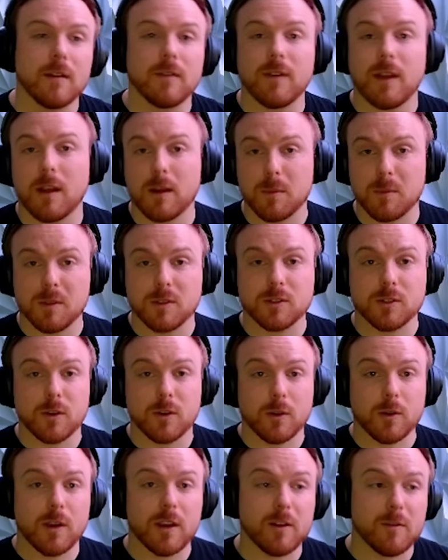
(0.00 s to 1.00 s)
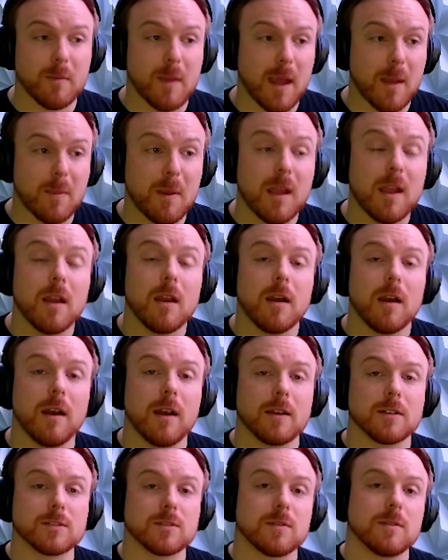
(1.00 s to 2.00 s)
how to build your own creative map.
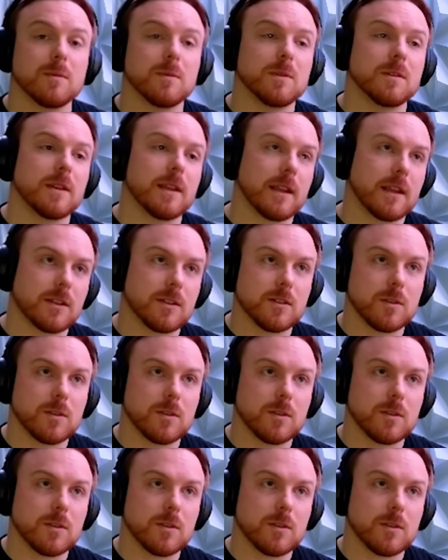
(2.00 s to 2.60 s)
I also will link